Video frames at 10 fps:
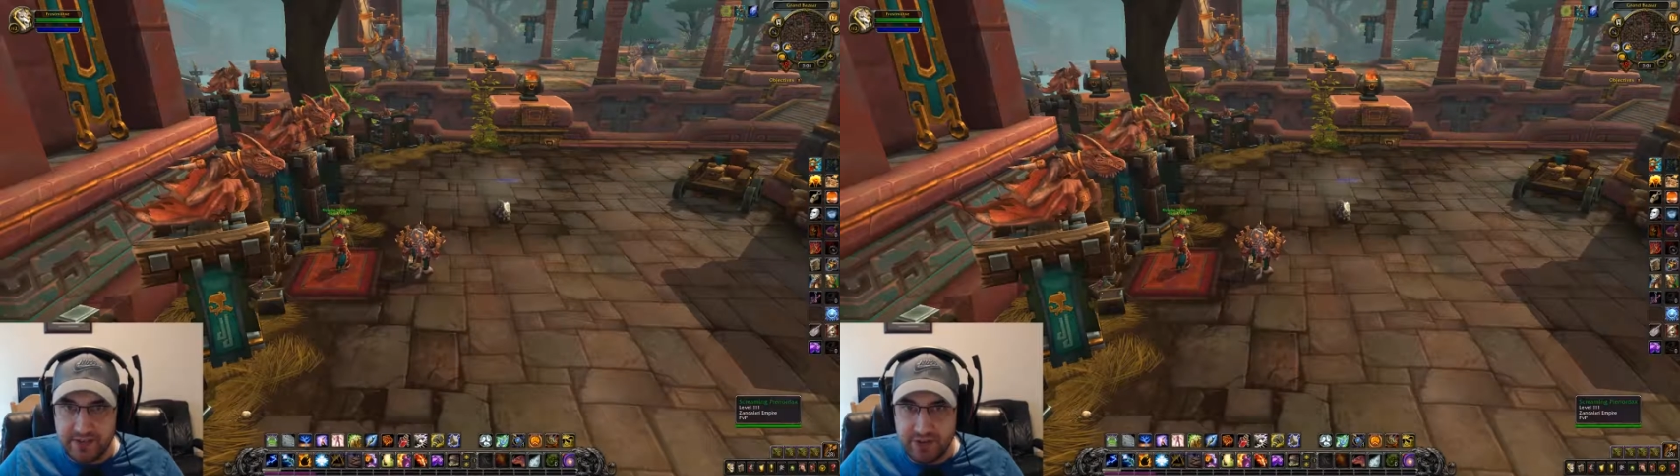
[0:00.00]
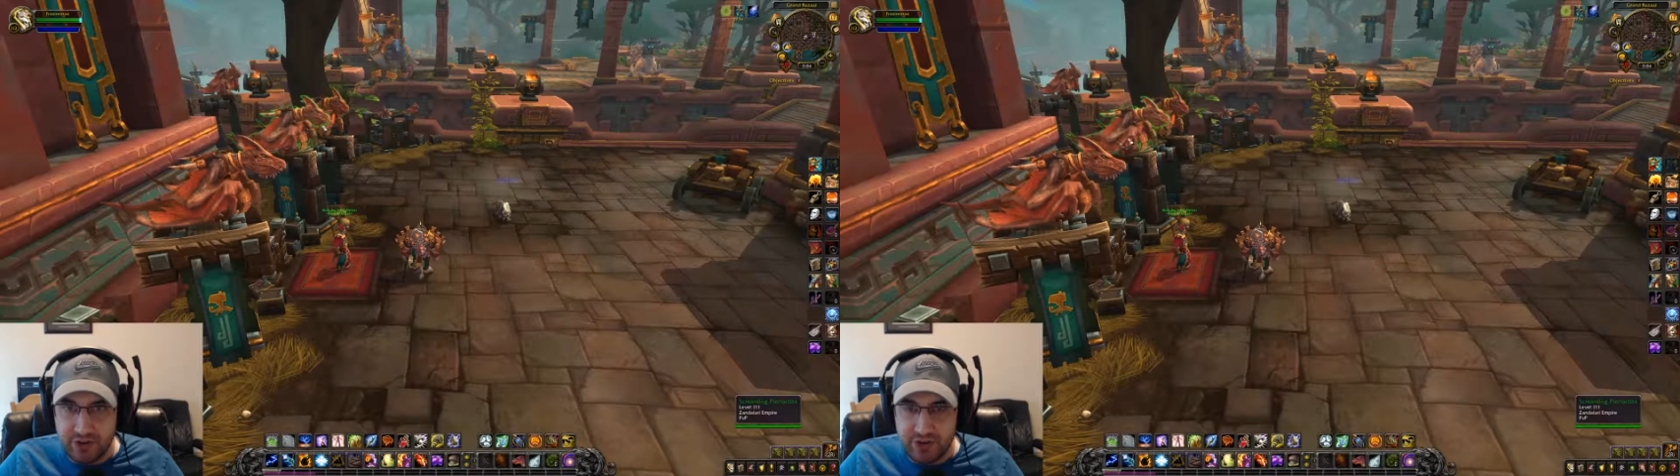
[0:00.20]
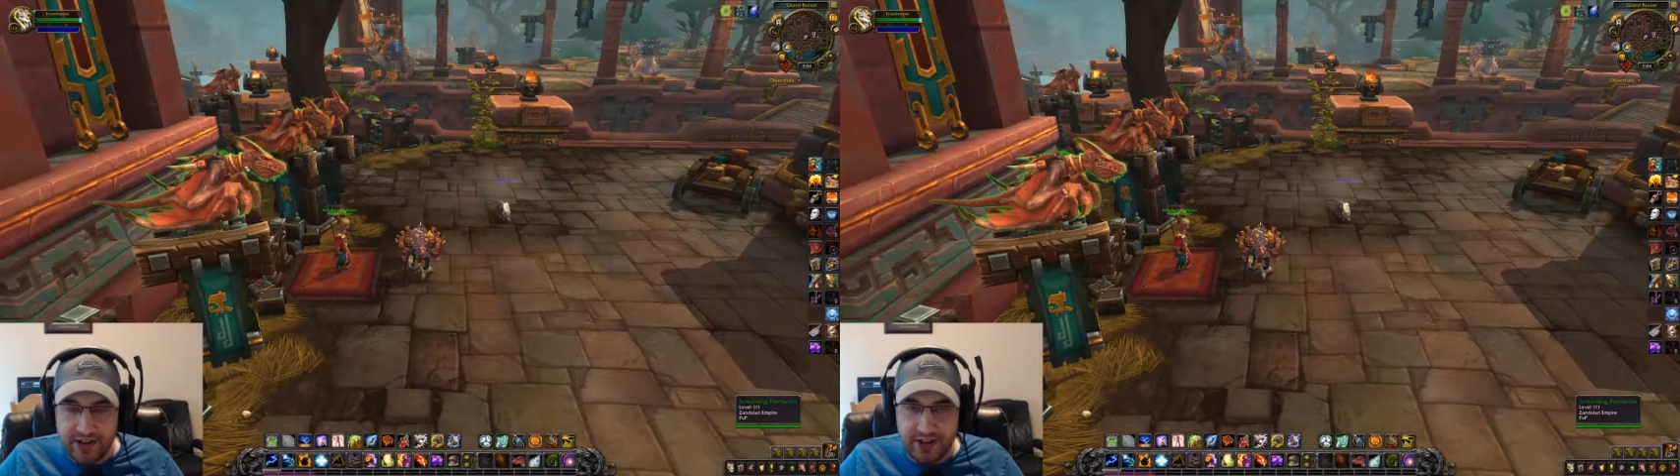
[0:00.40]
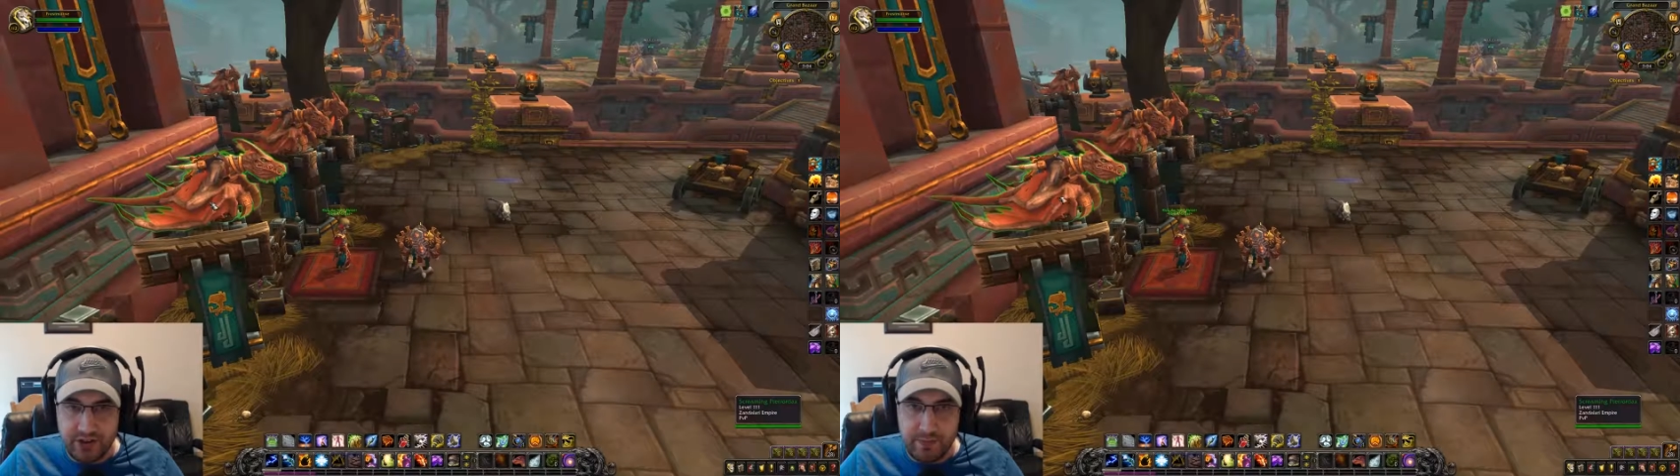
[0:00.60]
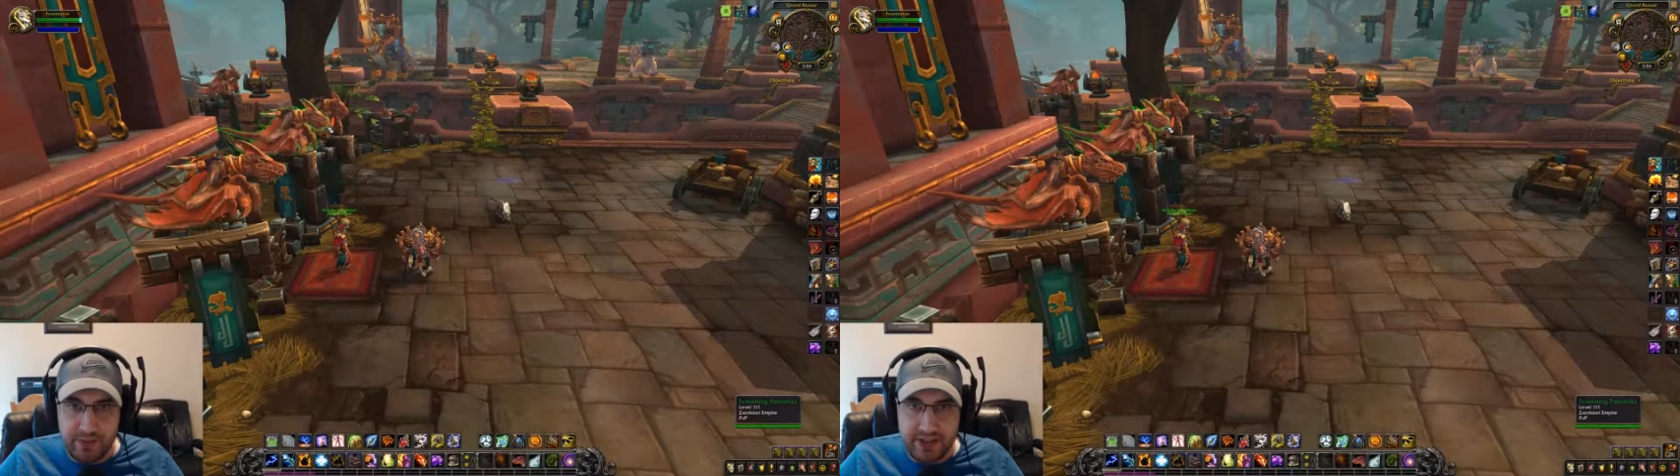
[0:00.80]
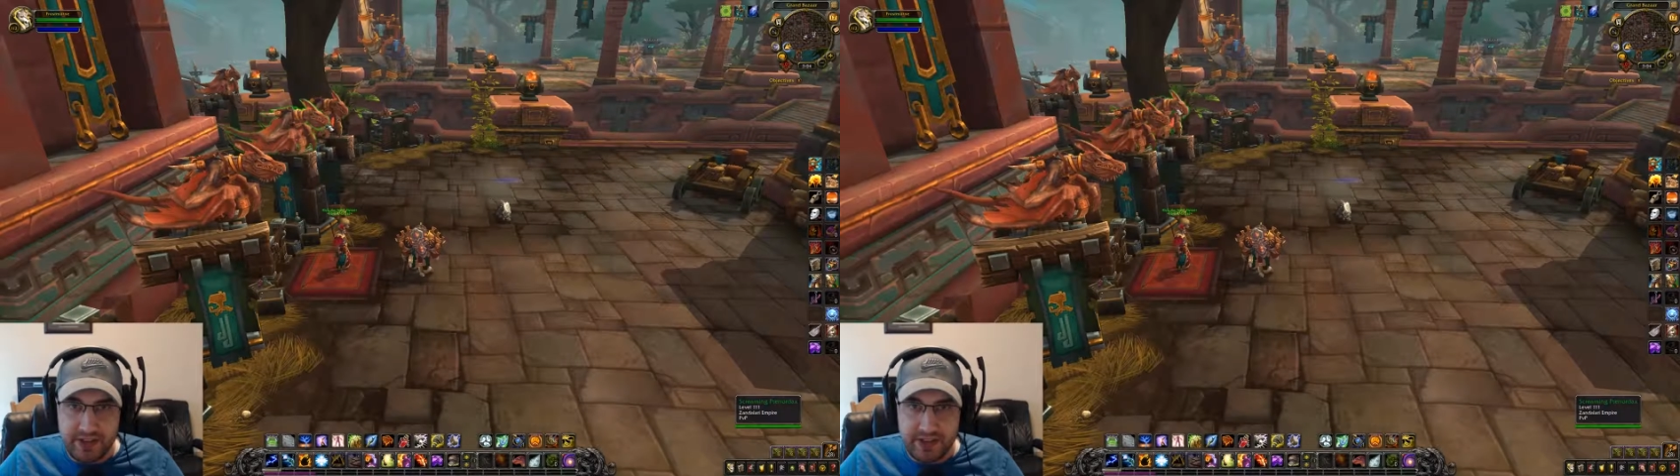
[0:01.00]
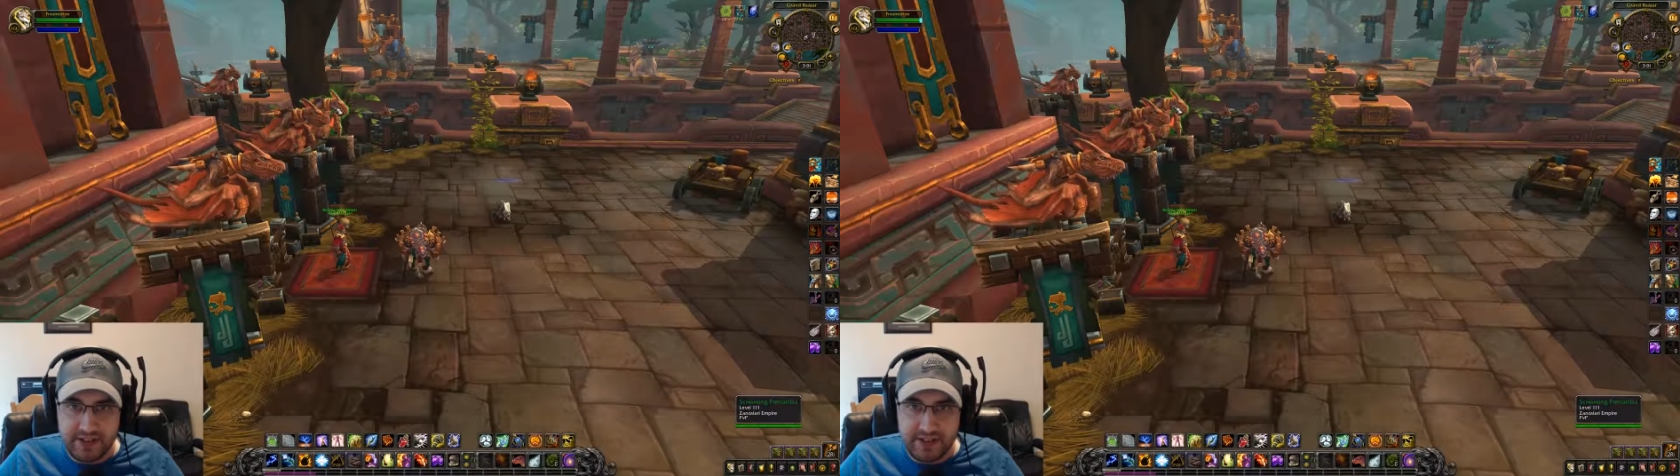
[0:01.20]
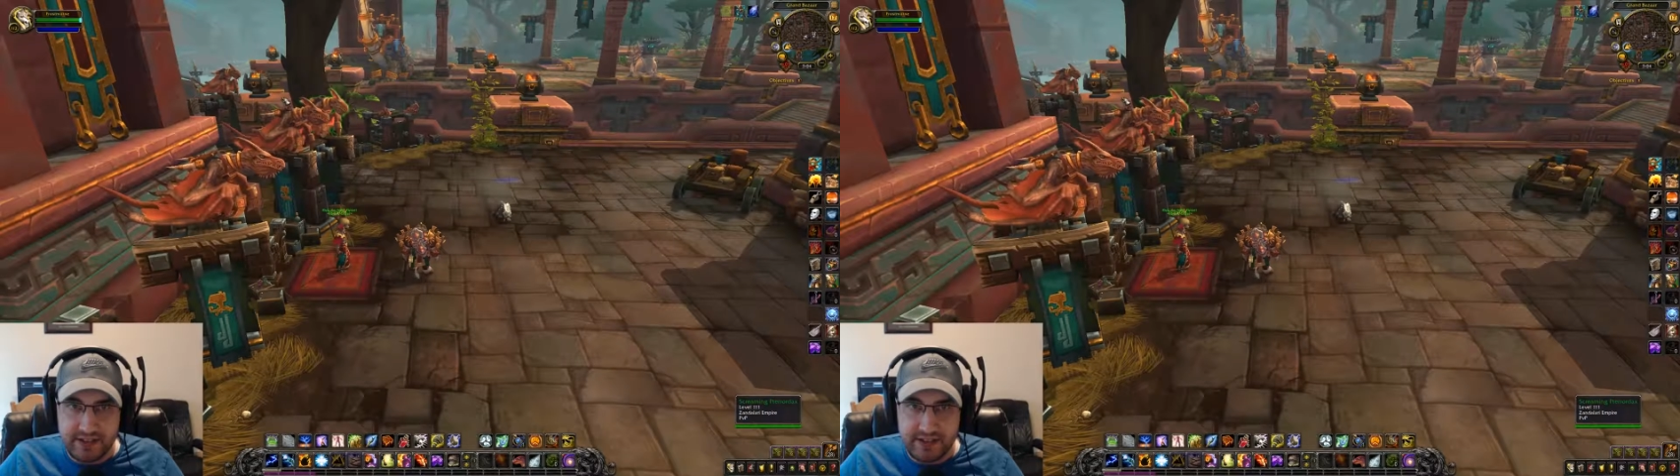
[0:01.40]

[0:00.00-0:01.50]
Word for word: trying to do mythics.